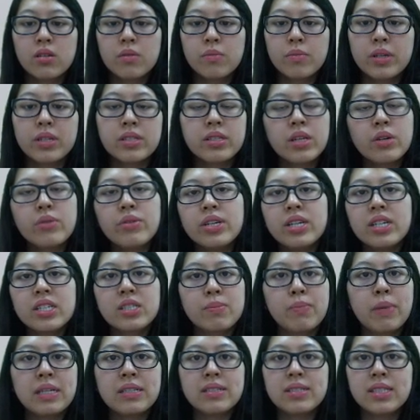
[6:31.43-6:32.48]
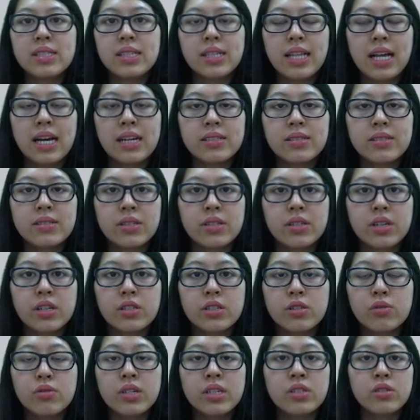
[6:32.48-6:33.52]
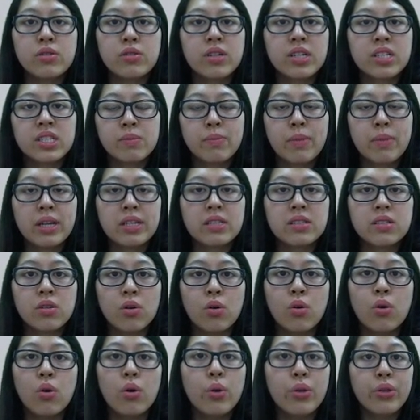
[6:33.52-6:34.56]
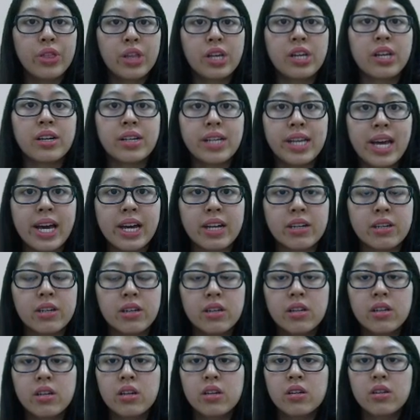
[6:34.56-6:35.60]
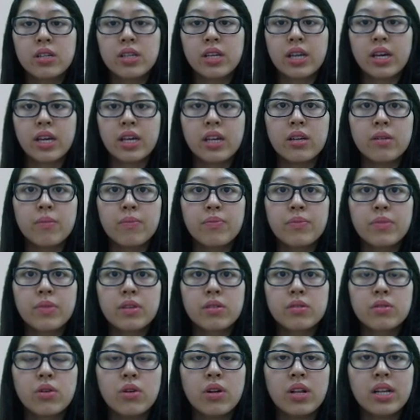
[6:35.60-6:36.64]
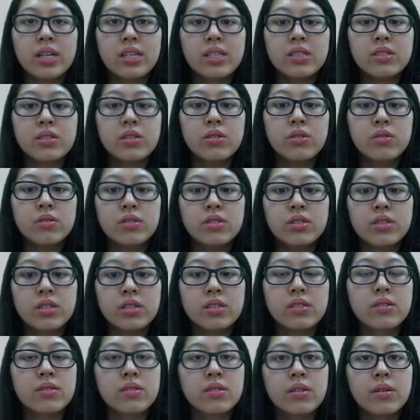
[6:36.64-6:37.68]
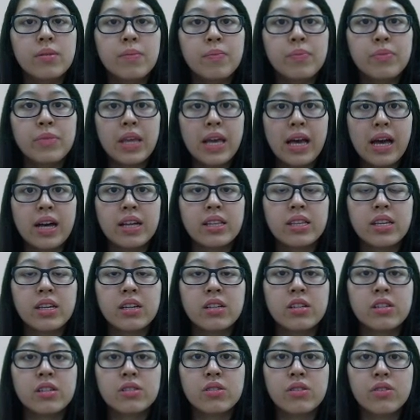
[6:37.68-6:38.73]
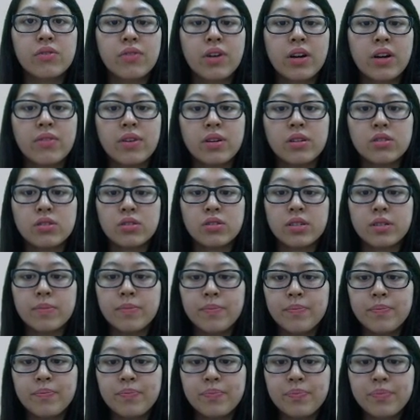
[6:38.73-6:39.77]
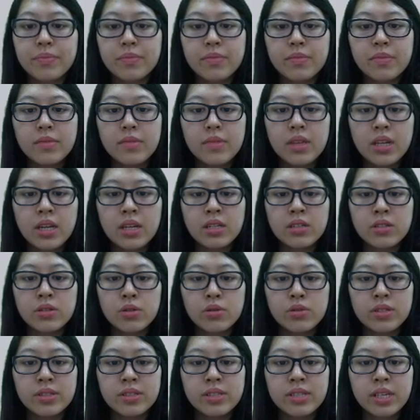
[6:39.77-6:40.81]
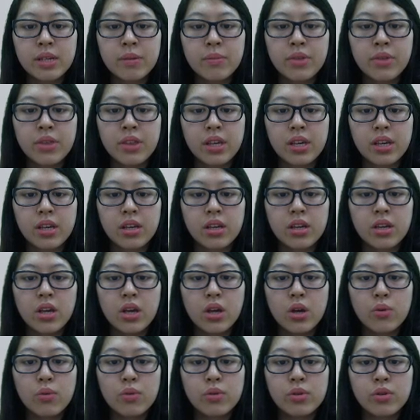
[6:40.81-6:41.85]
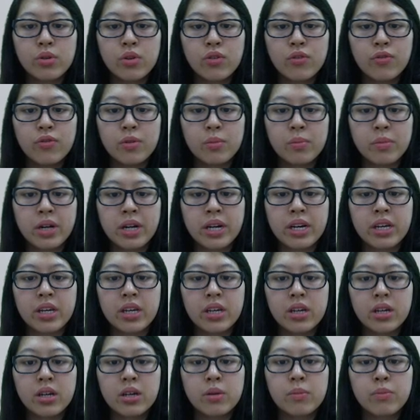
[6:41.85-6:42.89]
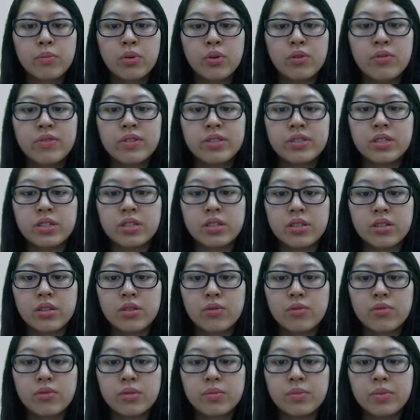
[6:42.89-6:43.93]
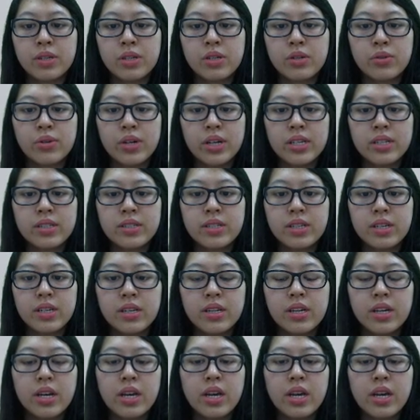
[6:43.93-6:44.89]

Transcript: Because I already expensed it last year, I don't need to expense the whole thing again. Okay? So all I need to do is just add the additional 500. And so the same thing would go for my provision. It will be credited